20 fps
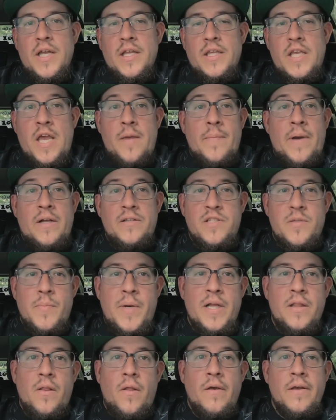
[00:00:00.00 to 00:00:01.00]
came out to
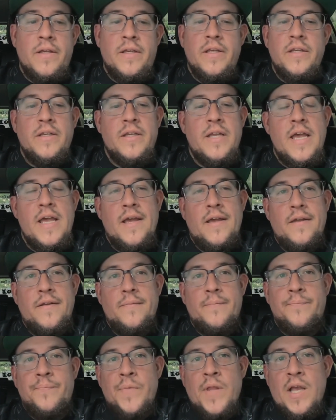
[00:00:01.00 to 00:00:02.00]
my liking,
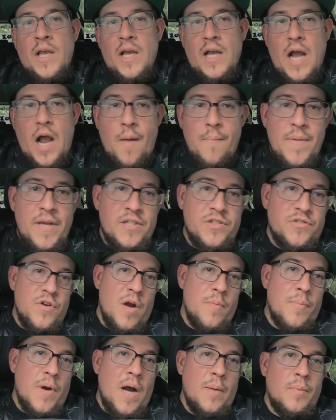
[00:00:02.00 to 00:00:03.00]
and I'll make
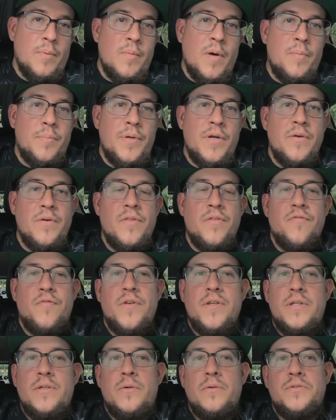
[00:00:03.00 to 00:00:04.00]
I pop them up here in the
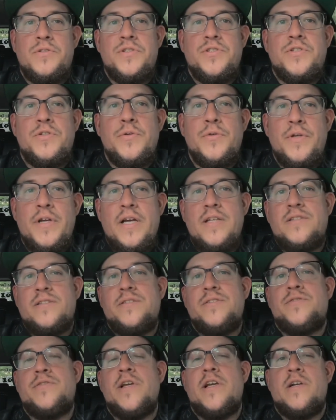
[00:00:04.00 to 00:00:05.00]
video just so you guys
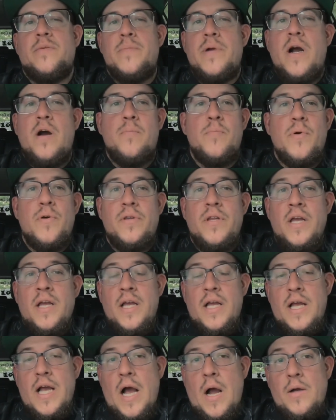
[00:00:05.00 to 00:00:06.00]
can check them out. But
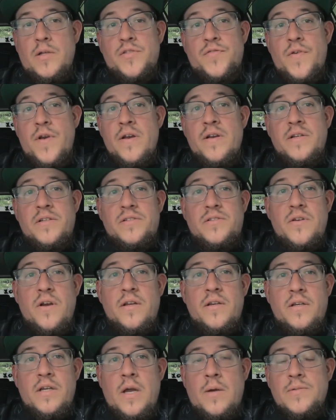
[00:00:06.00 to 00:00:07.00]
I was very
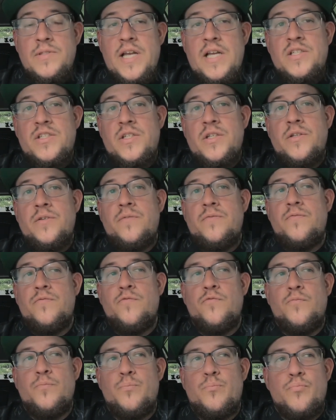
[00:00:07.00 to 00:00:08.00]
excited. I was actually
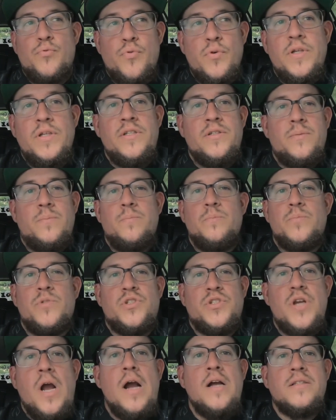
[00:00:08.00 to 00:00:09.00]
pretty
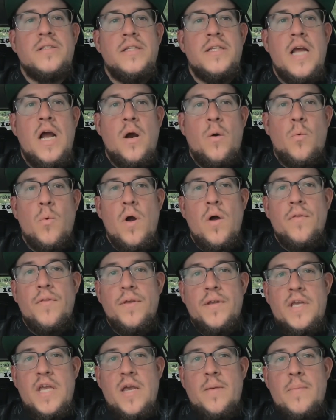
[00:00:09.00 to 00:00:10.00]
shocked at how well
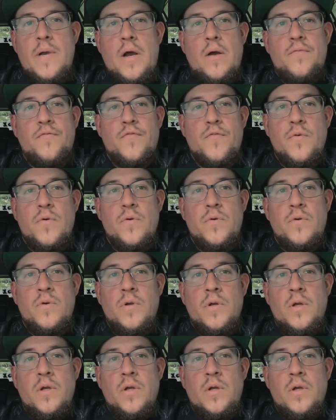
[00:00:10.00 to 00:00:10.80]
they came out for